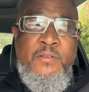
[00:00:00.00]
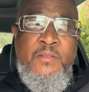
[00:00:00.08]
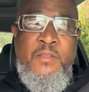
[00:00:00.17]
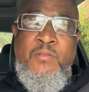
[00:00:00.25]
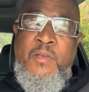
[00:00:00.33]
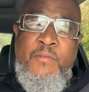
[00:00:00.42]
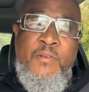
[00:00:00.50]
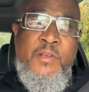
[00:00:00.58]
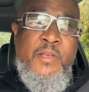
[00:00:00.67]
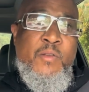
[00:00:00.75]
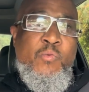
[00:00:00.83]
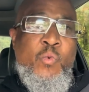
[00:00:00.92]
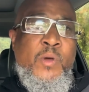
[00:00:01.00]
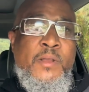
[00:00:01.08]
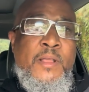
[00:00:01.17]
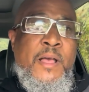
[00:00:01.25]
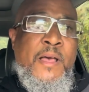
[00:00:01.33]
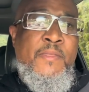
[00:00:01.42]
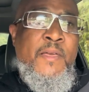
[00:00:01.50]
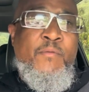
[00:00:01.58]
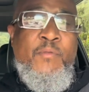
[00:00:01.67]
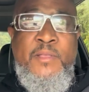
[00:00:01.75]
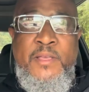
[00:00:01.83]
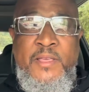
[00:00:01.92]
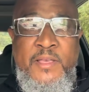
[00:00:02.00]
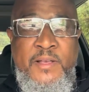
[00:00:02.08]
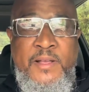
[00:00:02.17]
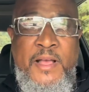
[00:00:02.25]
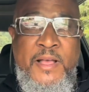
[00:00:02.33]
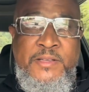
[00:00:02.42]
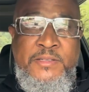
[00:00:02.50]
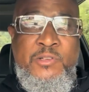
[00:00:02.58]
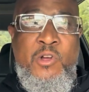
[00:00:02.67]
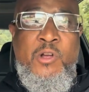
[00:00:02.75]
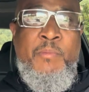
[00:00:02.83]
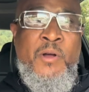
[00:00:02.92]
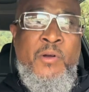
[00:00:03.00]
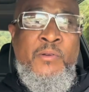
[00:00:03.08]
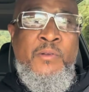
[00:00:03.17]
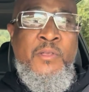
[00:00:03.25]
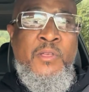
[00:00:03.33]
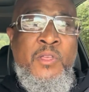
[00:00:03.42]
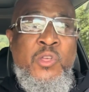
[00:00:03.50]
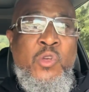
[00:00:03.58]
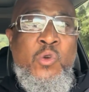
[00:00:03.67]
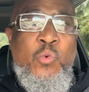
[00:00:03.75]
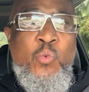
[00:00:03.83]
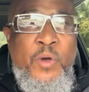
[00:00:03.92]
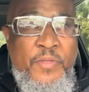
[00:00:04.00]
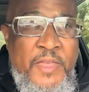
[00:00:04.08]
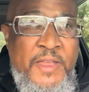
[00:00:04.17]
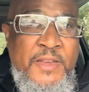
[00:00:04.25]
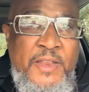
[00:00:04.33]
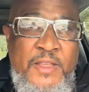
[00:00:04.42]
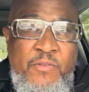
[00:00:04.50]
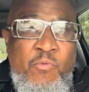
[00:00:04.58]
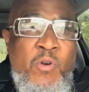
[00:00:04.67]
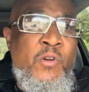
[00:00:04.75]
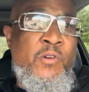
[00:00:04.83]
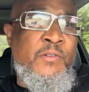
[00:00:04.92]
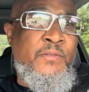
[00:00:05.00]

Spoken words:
If you ever look at what, I never really hear guys talk about what they did wrong.